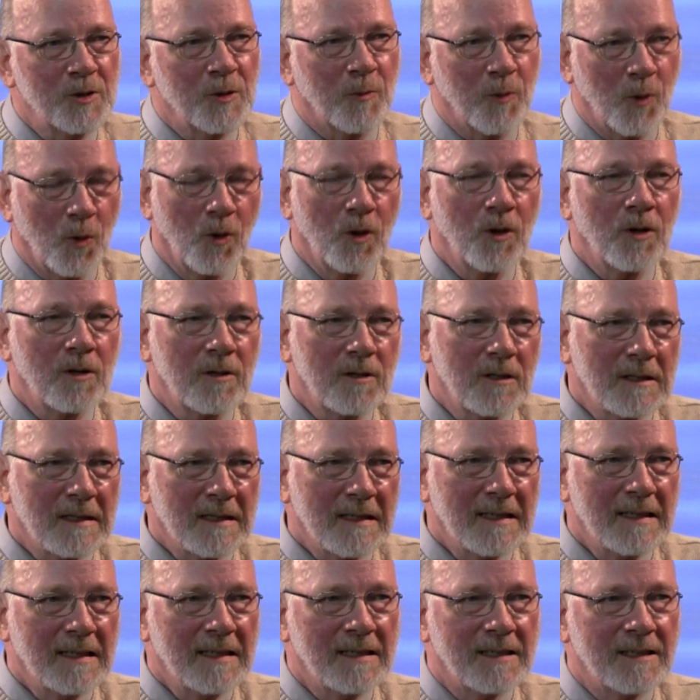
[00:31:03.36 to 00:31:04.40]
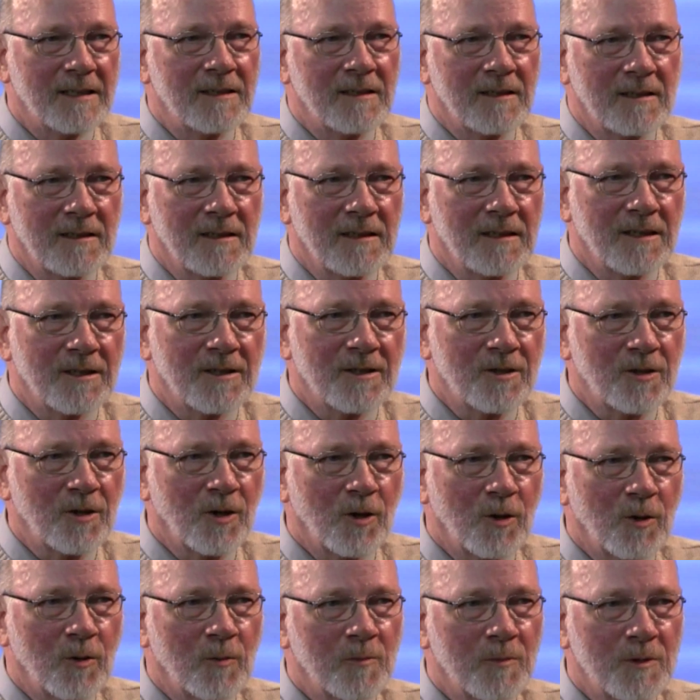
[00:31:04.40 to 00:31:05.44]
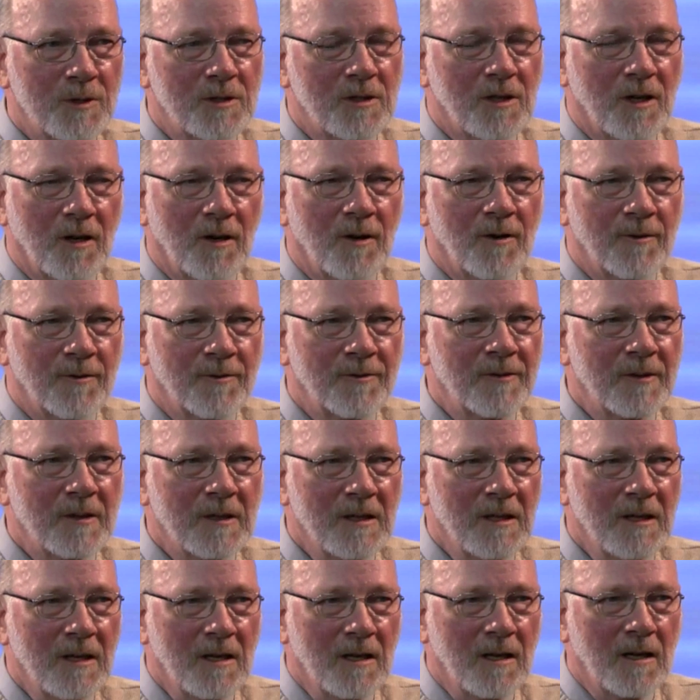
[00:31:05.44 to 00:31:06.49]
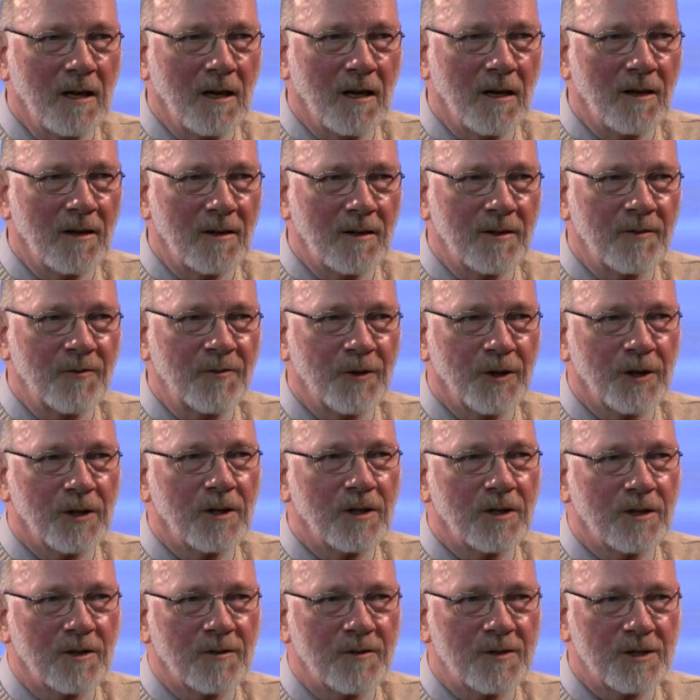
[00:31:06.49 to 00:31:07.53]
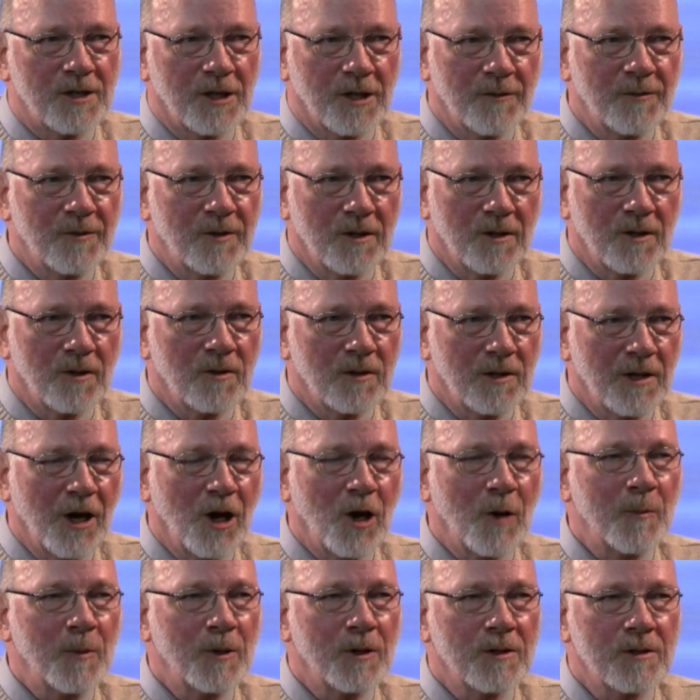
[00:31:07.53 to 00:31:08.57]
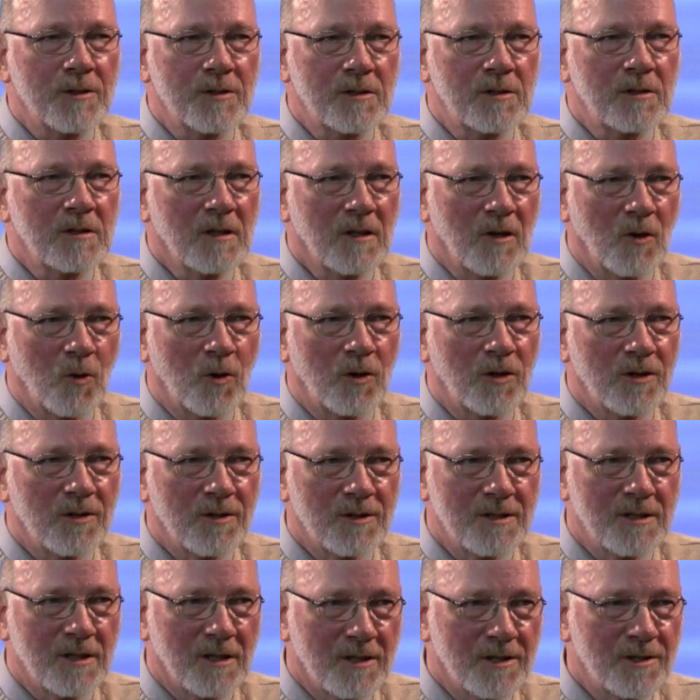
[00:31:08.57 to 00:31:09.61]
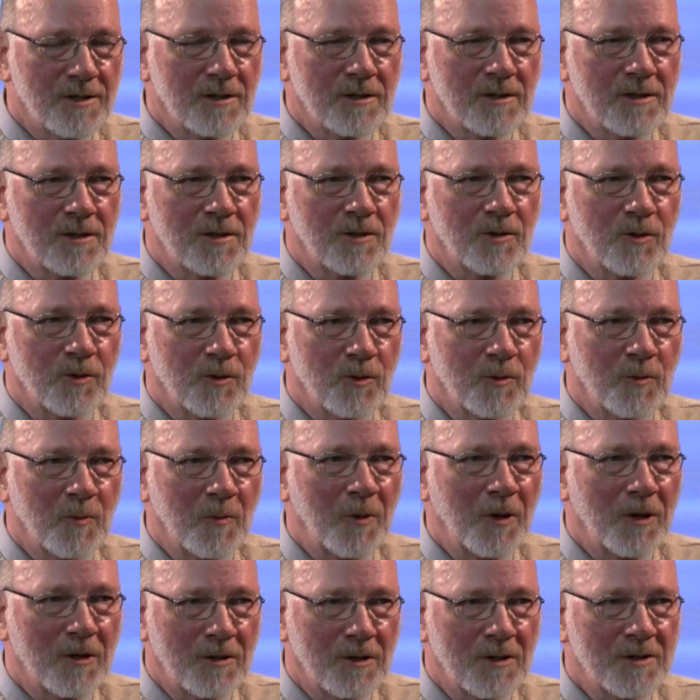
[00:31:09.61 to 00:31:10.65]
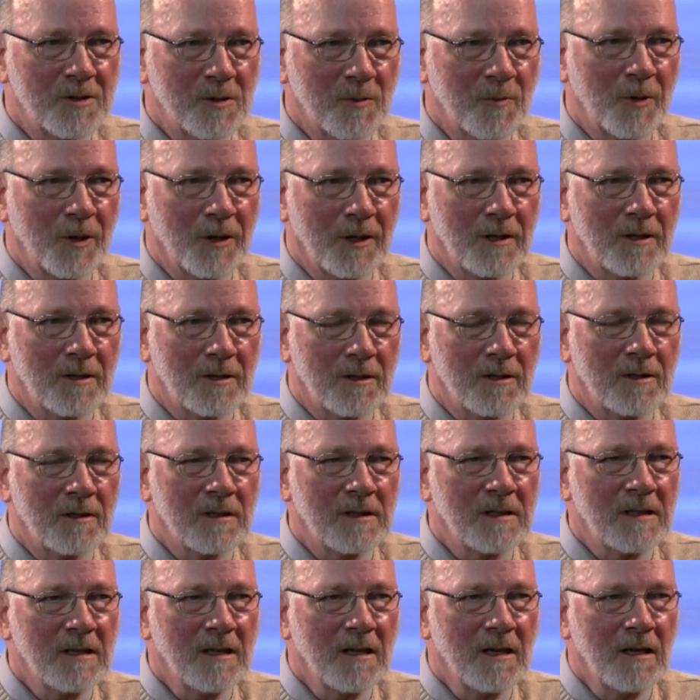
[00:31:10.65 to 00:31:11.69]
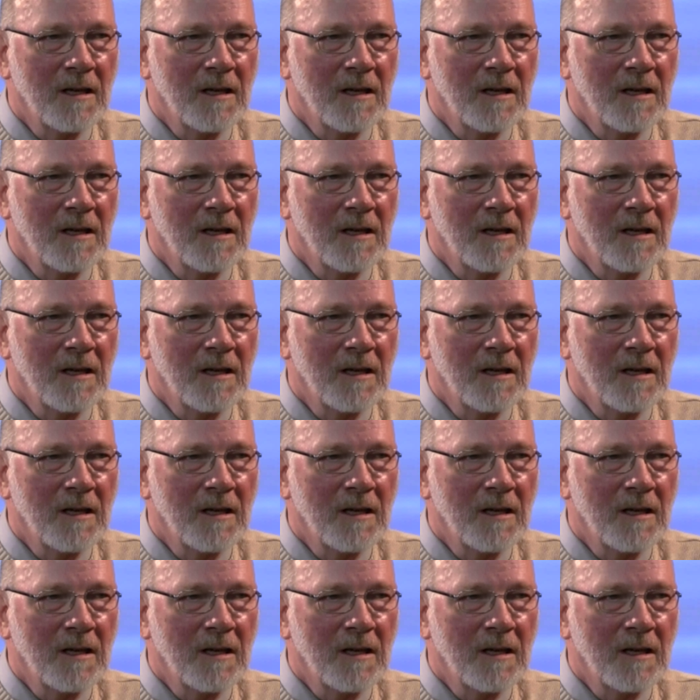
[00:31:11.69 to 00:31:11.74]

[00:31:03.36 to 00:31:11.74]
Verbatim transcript: support in, in terms of uh, a feeling of safety on campus, organizations to participate in